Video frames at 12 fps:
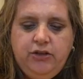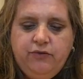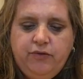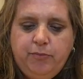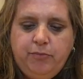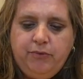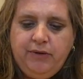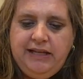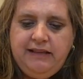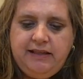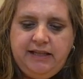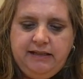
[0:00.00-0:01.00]
you for
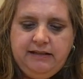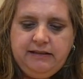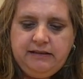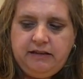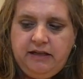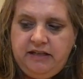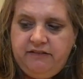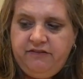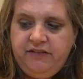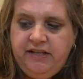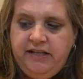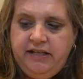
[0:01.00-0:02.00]
breathing life
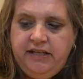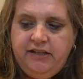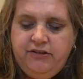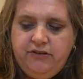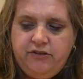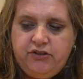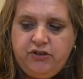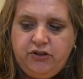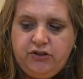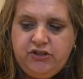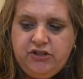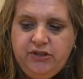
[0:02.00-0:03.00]
into the
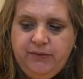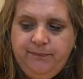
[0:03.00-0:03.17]
church.